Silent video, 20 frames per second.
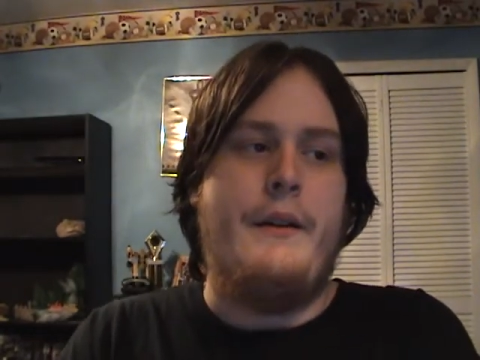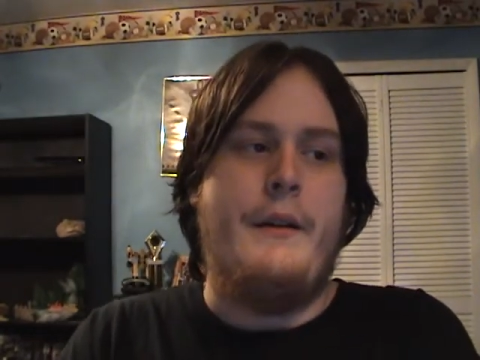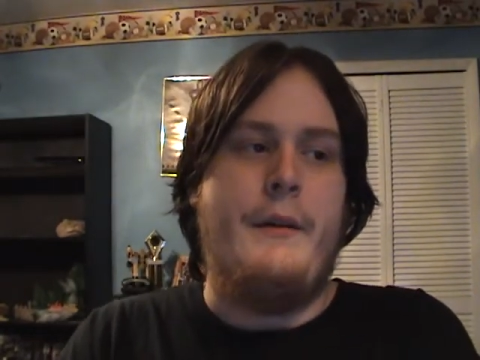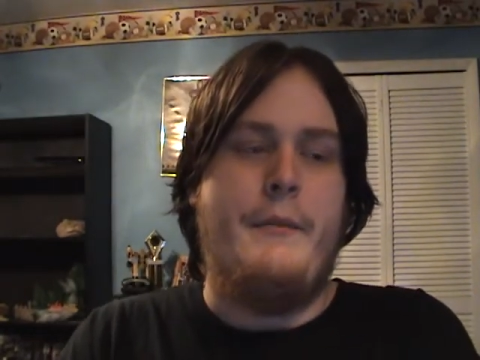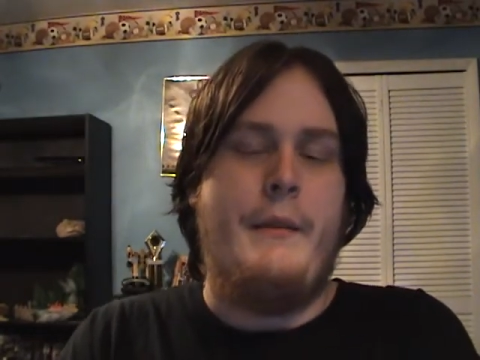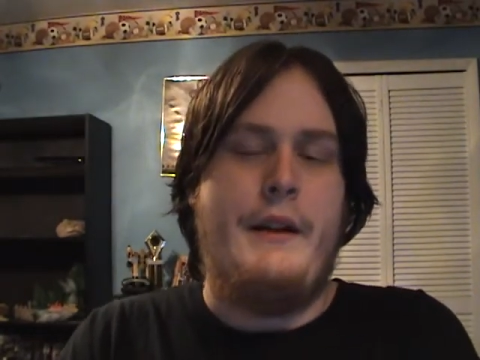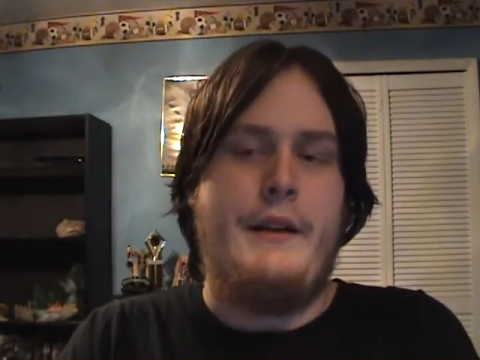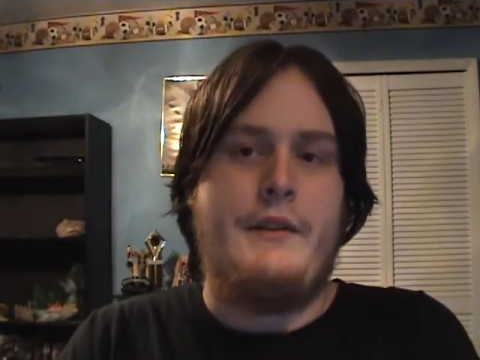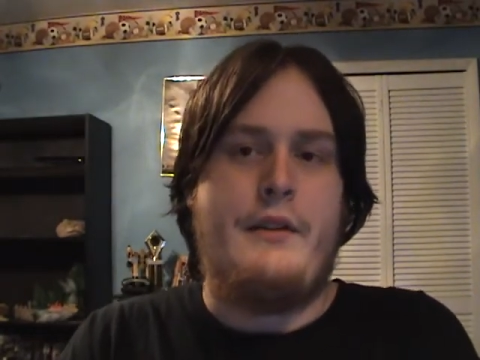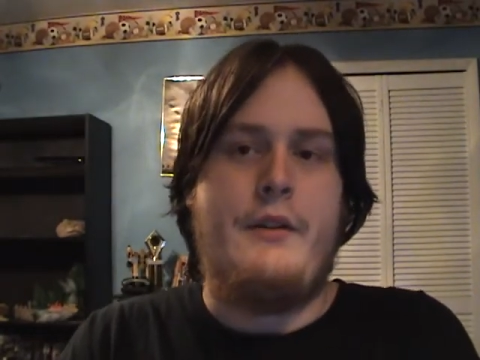
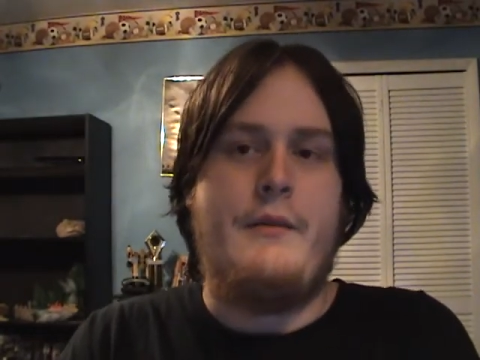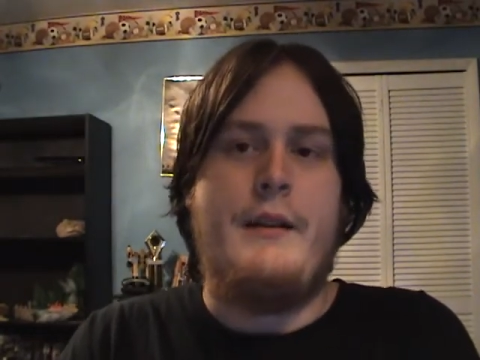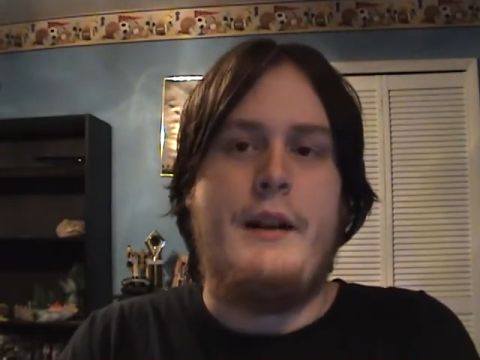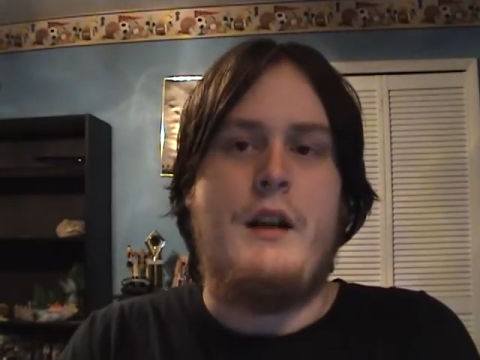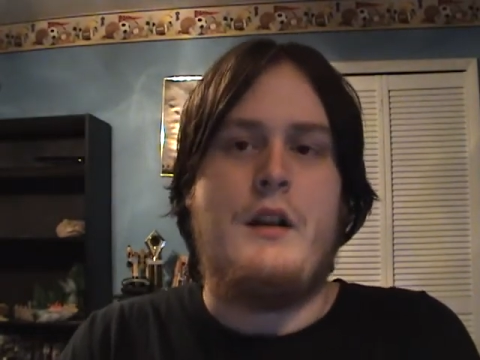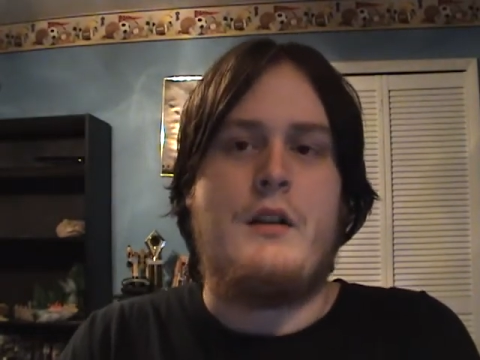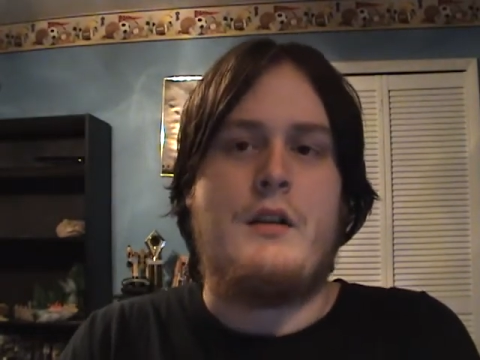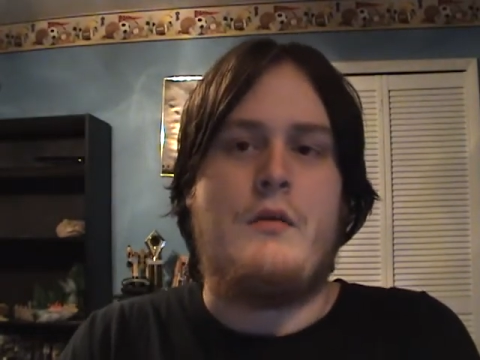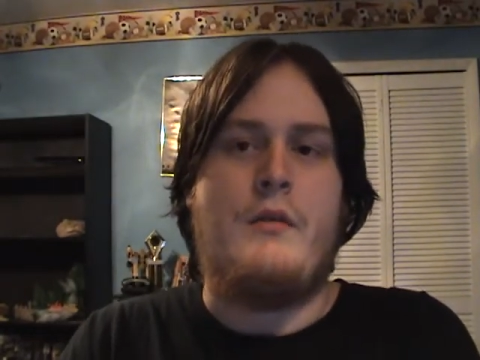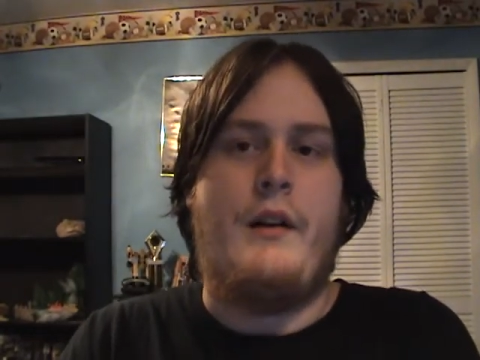my
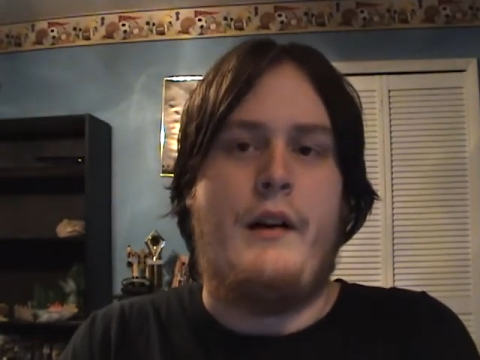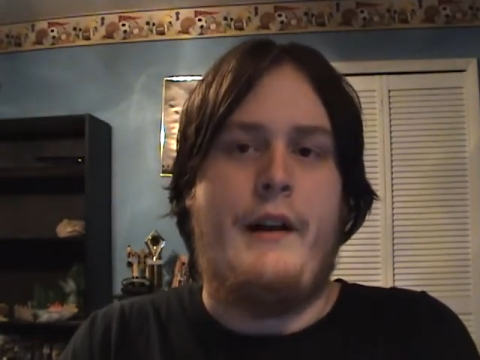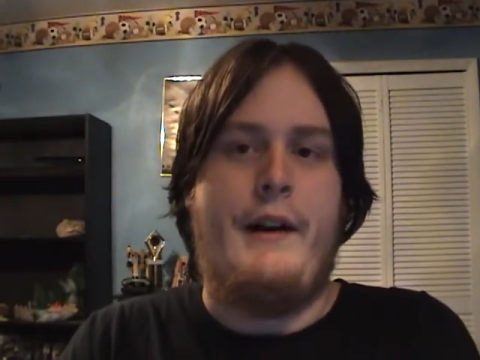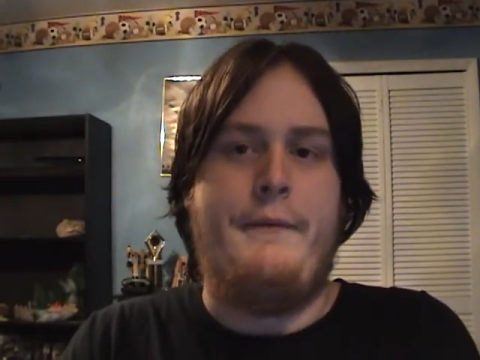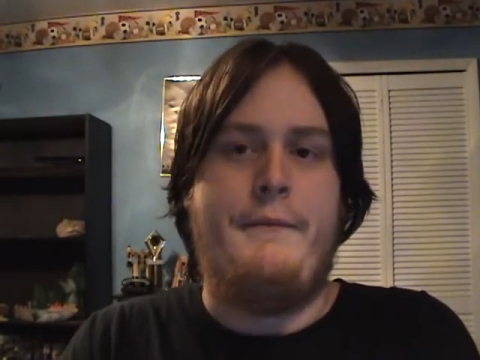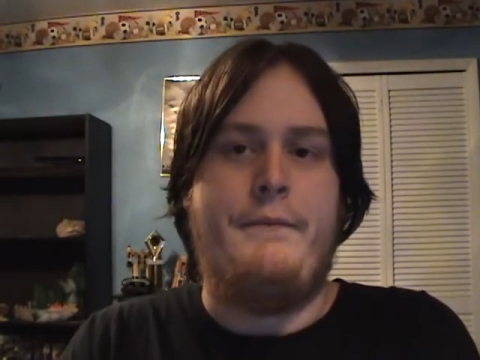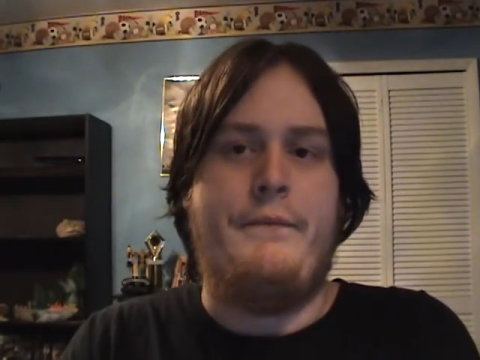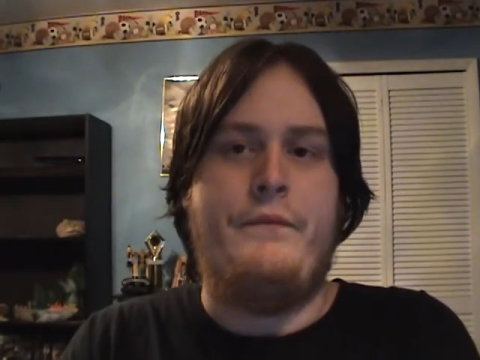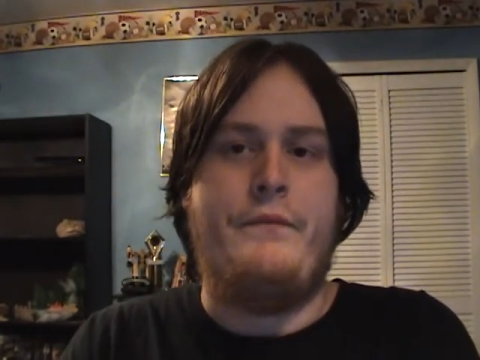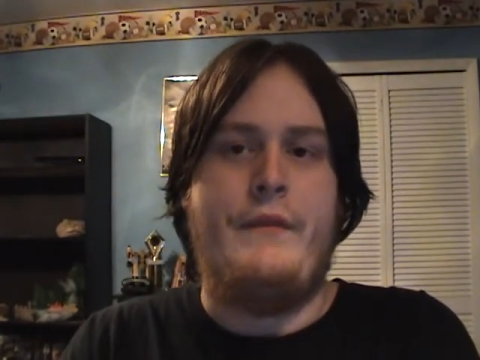Terminator
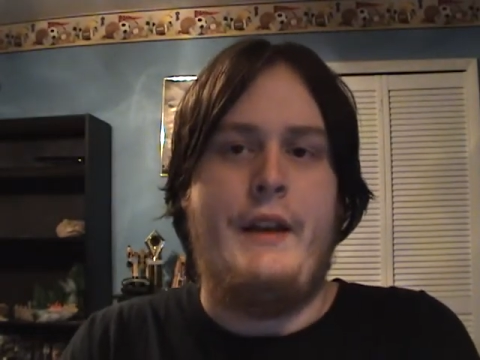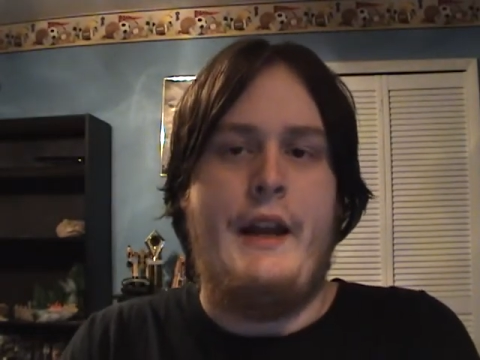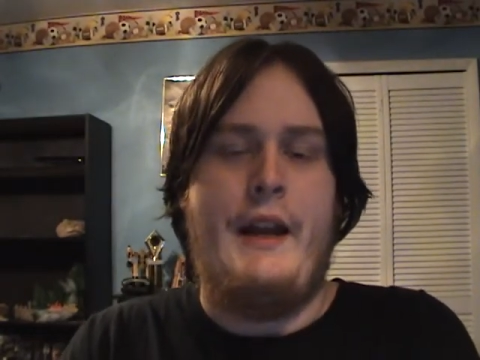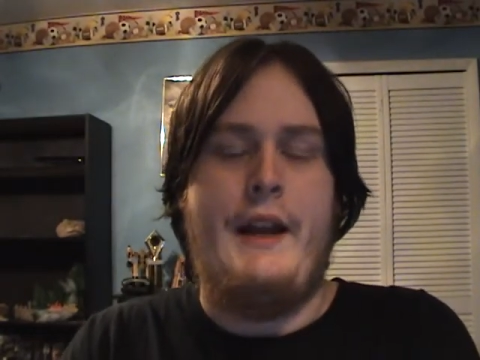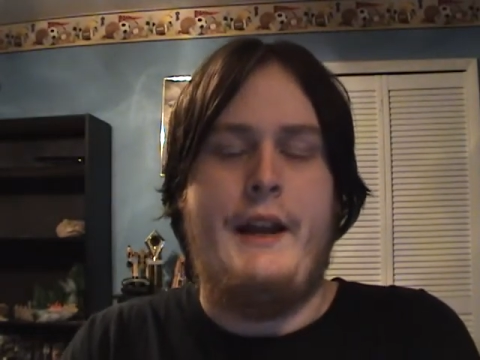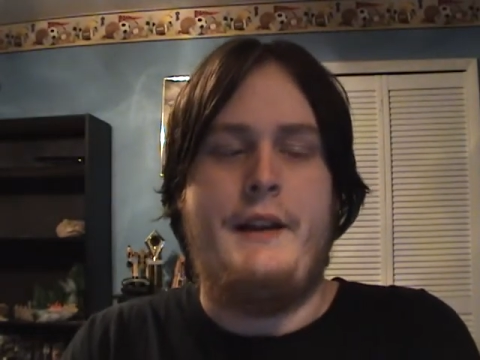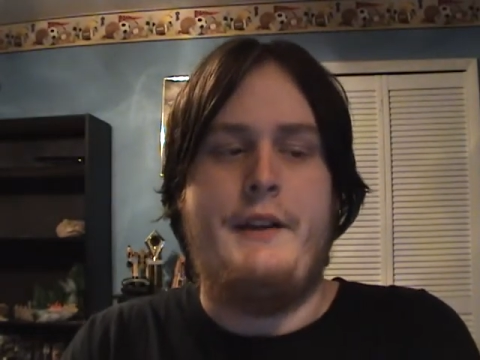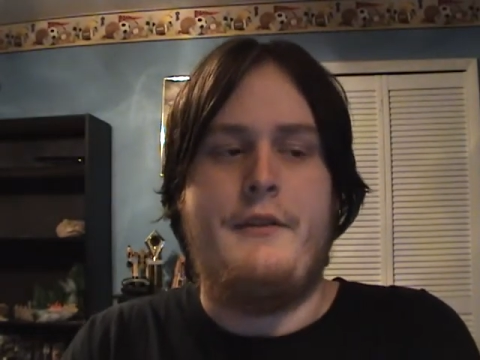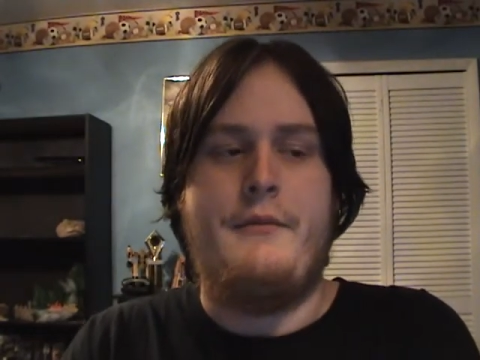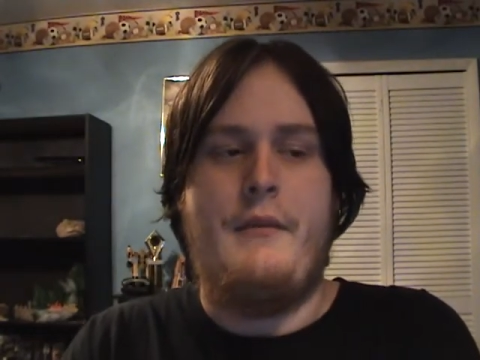squad
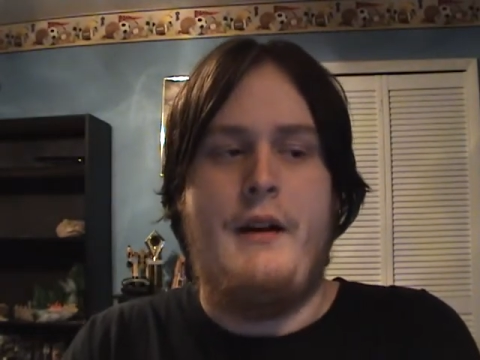and